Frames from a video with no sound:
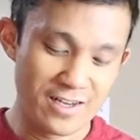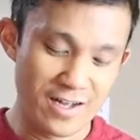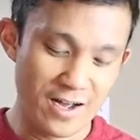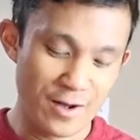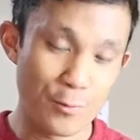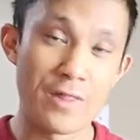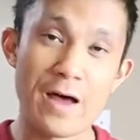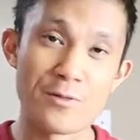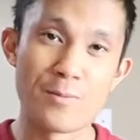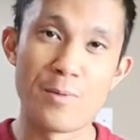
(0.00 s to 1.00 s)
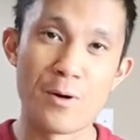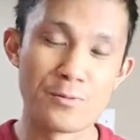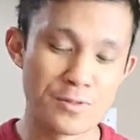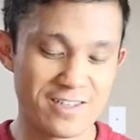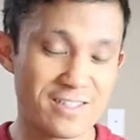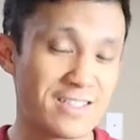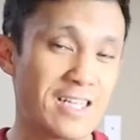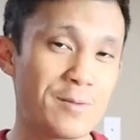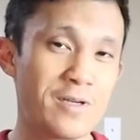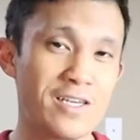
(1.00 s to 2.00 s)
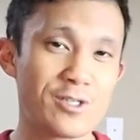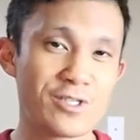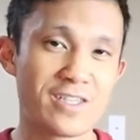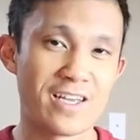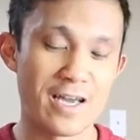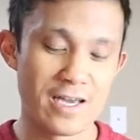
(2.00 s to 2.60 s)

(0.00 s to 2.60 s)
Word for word: uh, without the bones. This is gonna be interesting.